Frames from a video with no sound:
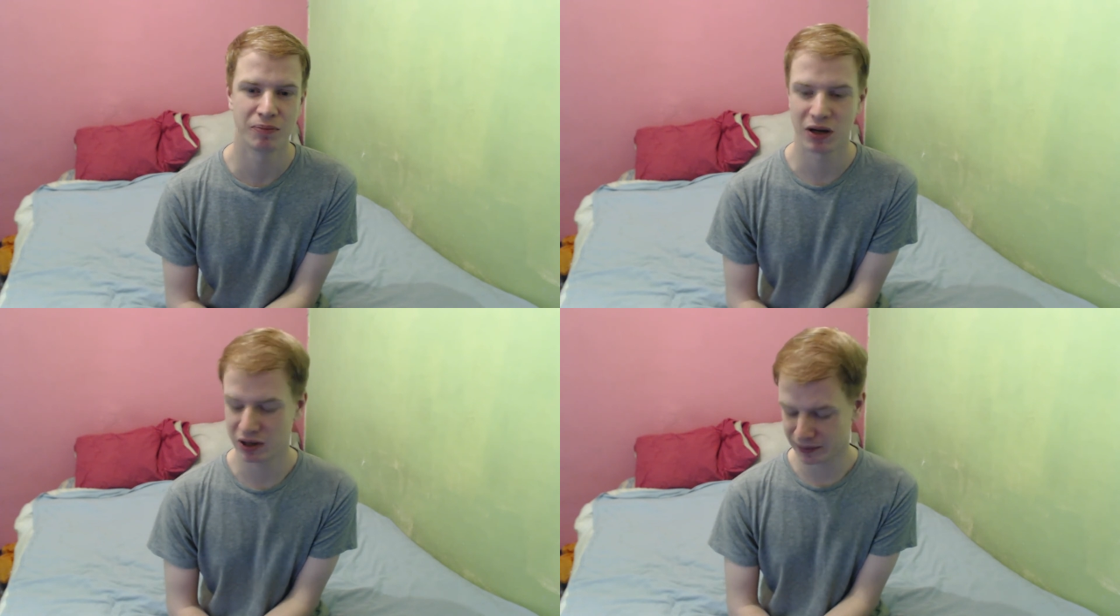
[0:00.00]

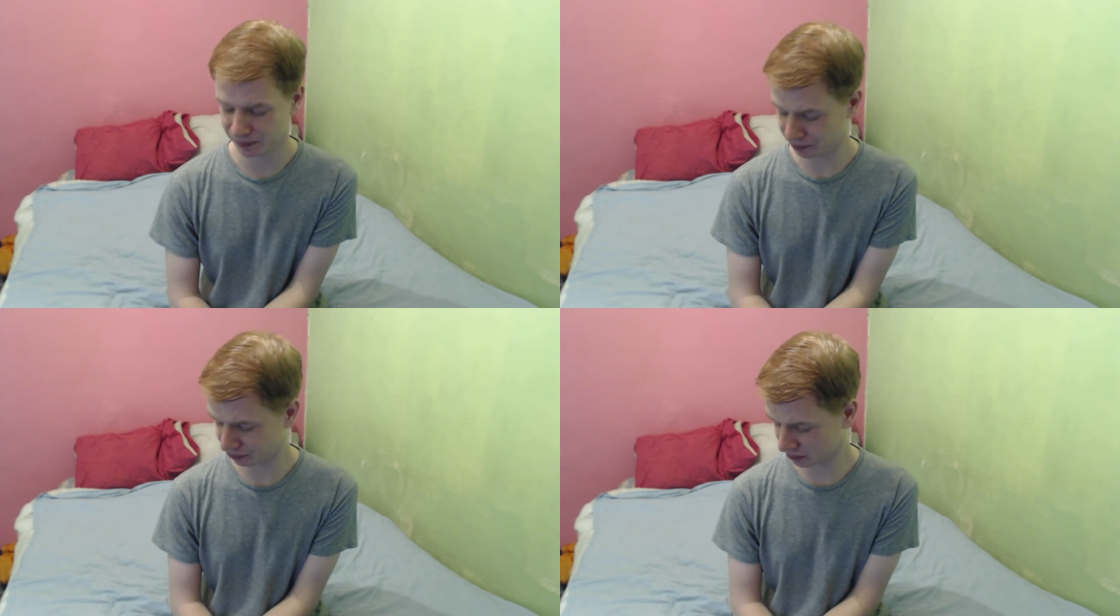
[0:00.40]
but
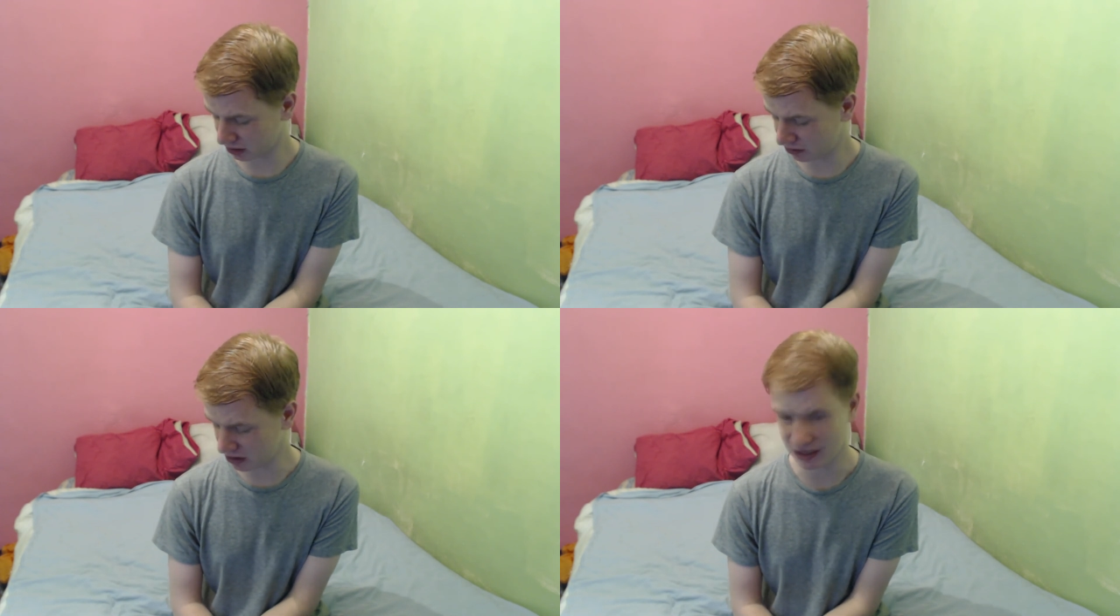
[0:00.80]

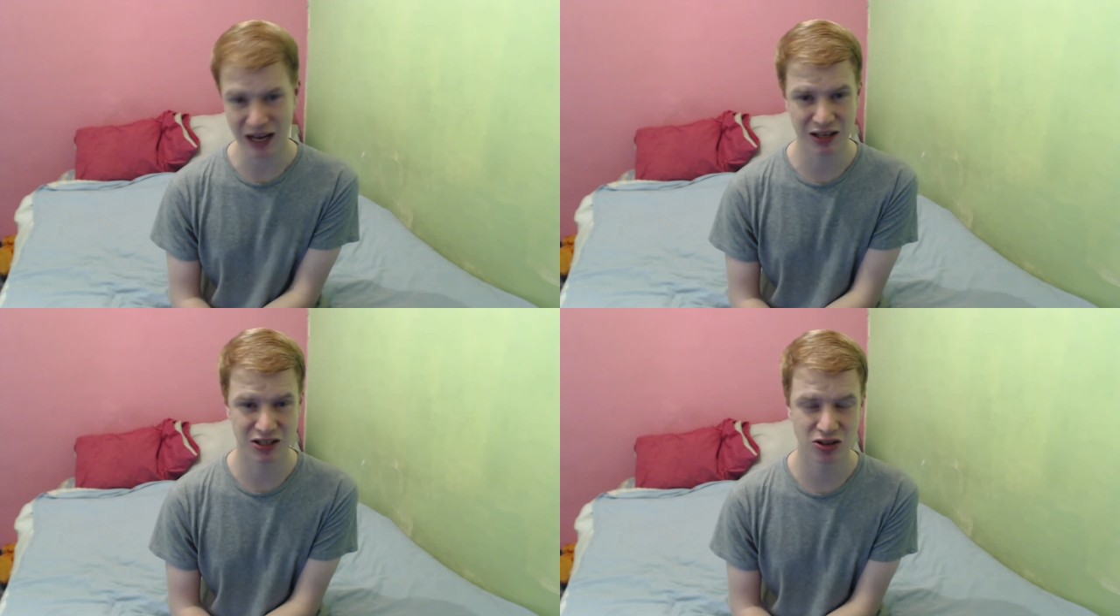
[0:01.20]
I think
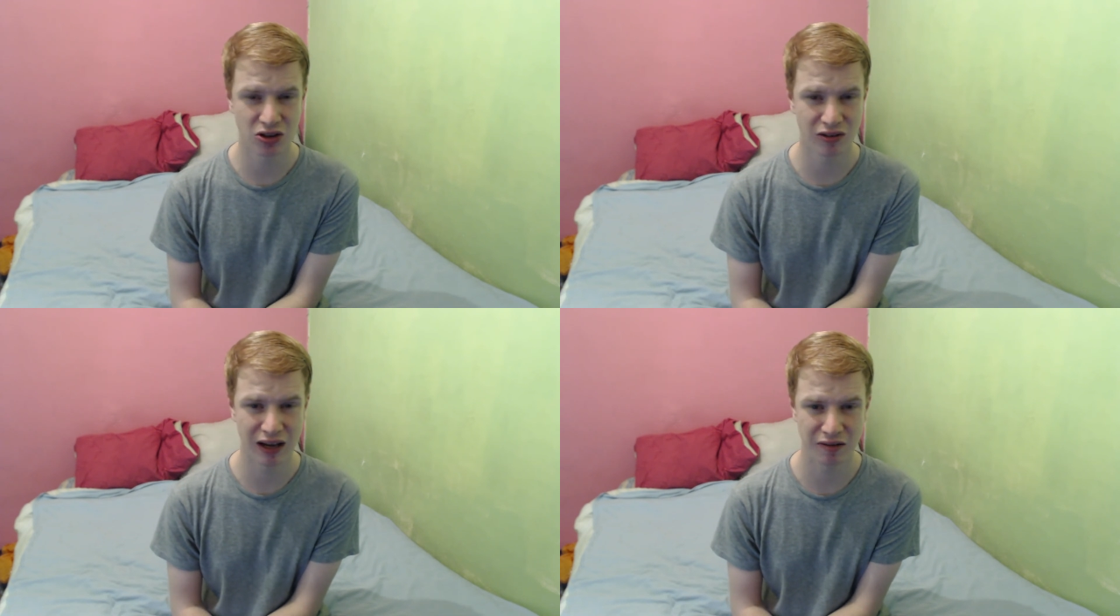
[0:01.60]
it's
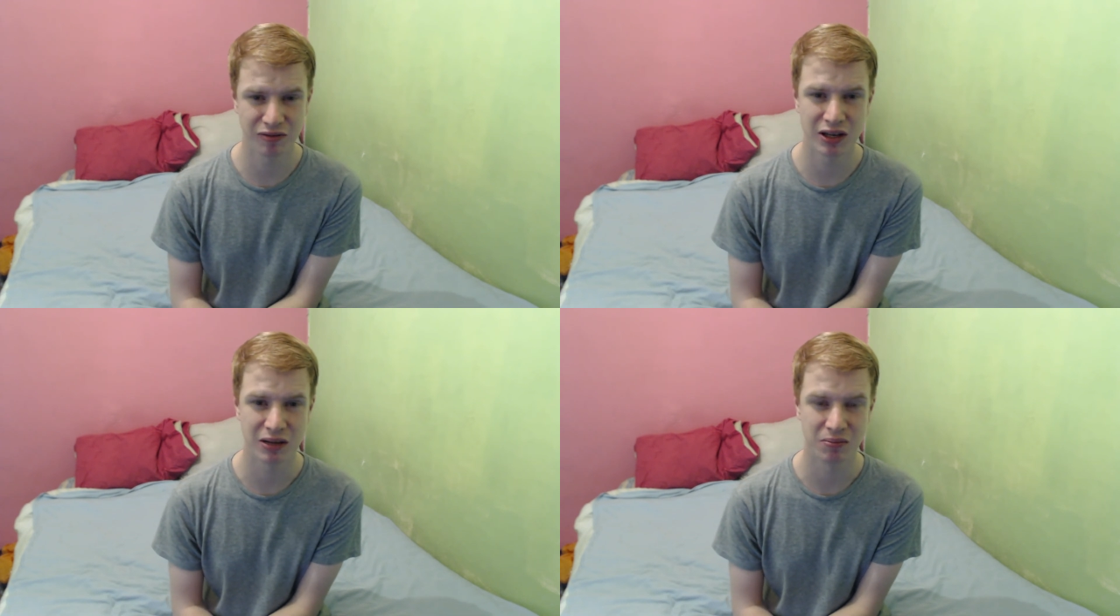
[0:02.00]
not that
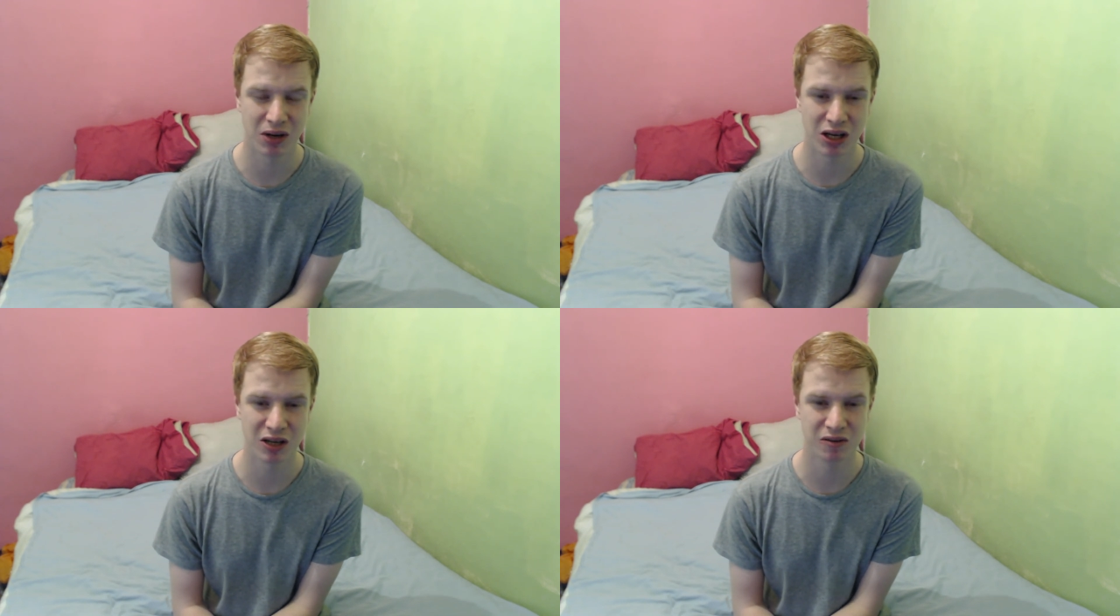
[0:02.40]
filling.
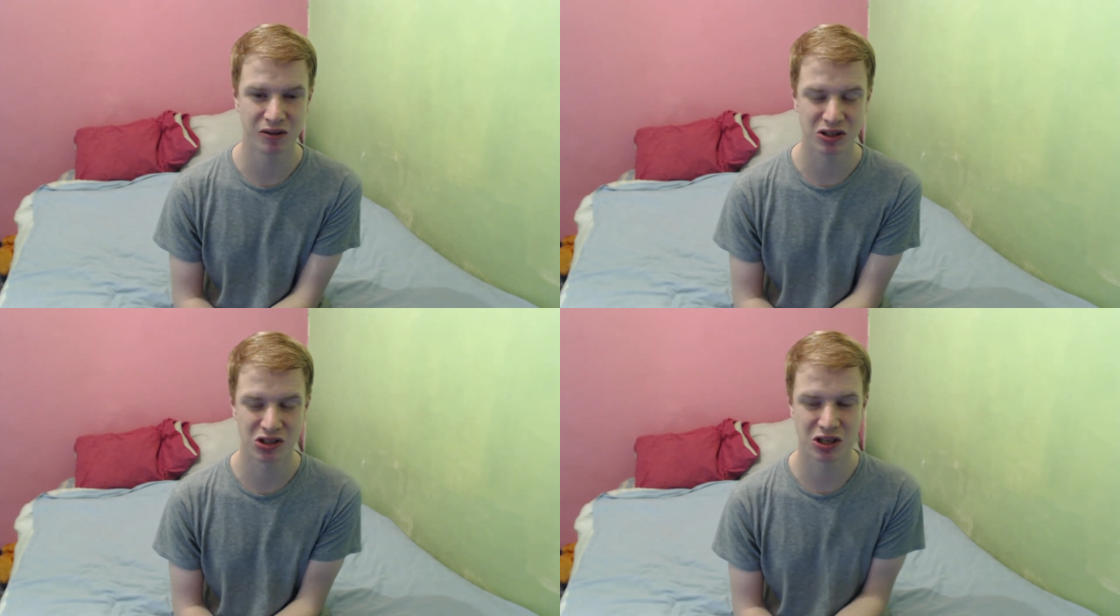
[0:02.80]
But
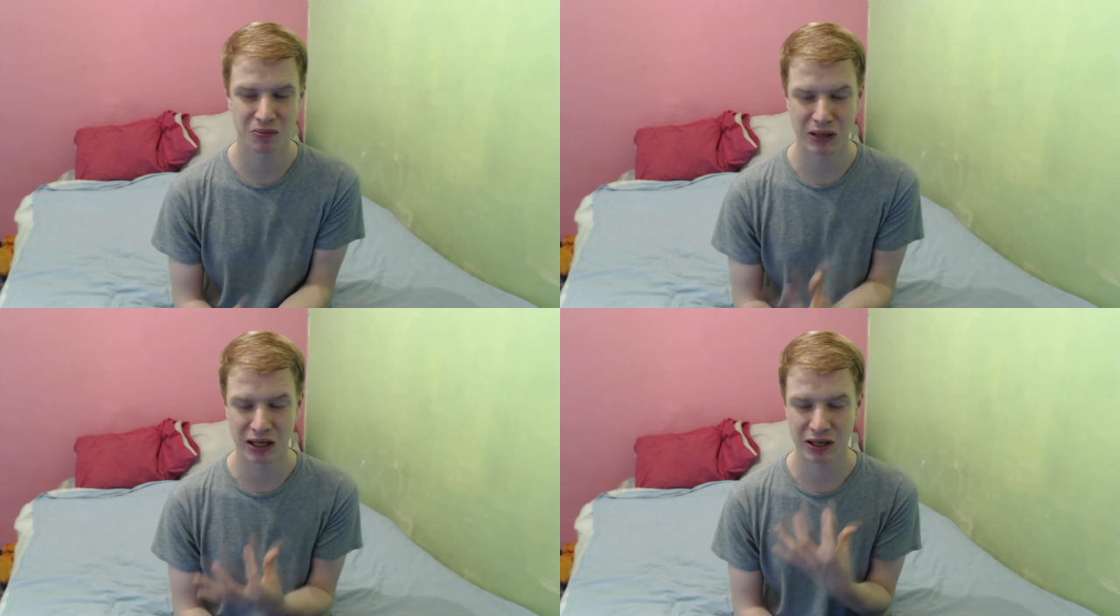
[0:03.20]
if it's going to
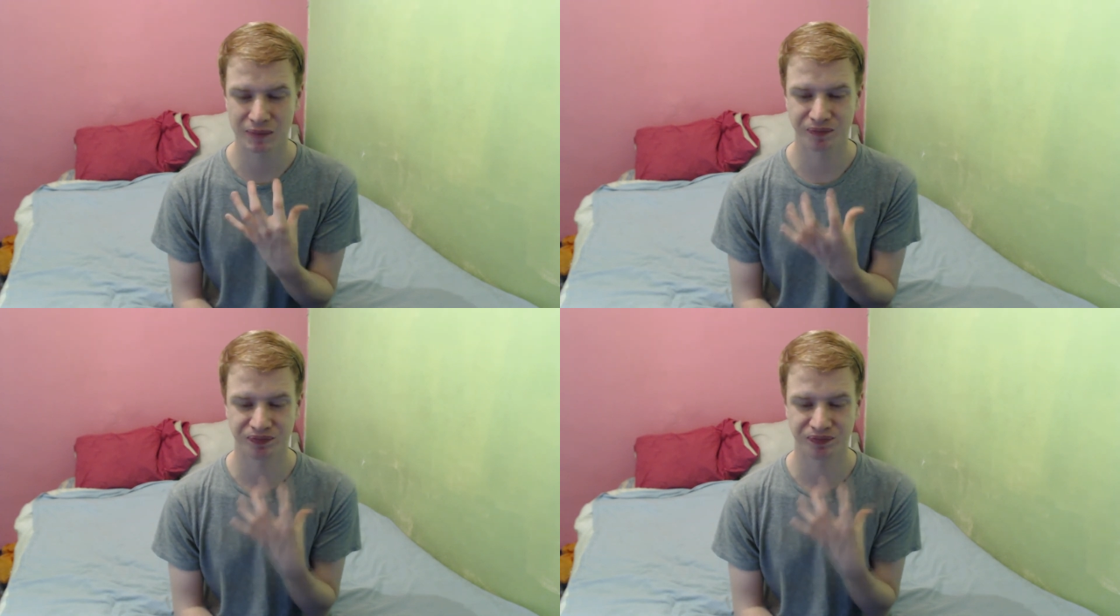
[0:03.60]
be